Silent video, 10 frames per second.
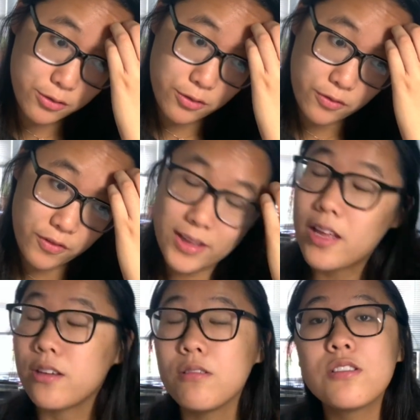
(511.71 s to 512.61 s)
find
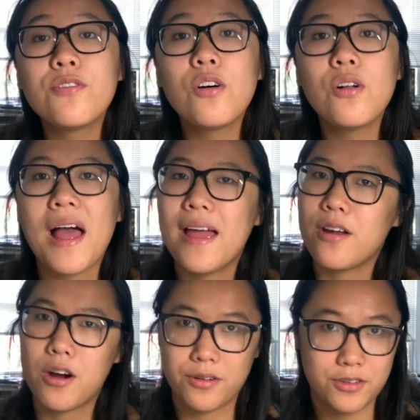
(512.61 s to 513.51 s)
that useful and
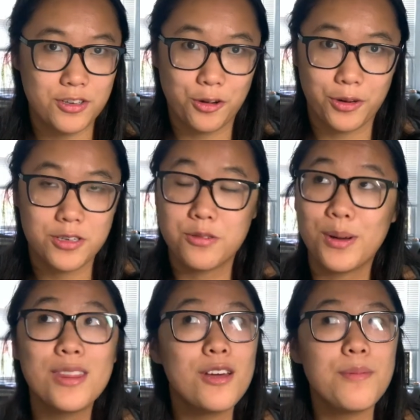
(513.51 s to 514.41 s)
aren't going to
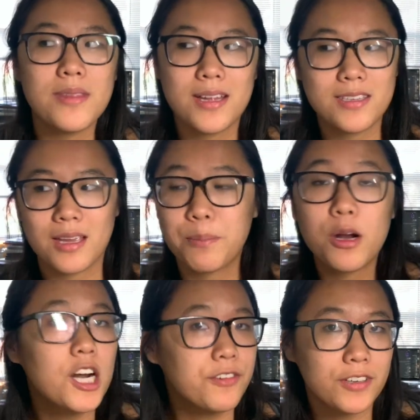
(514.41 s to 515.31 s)
read them, and that's like
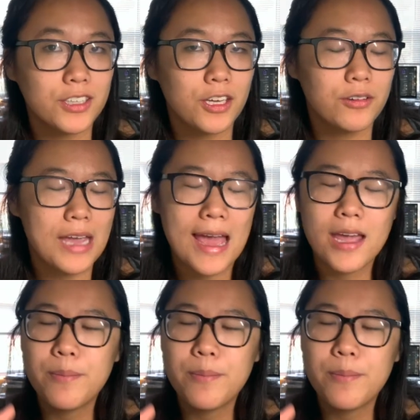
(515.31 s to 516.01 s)
perfectly okay.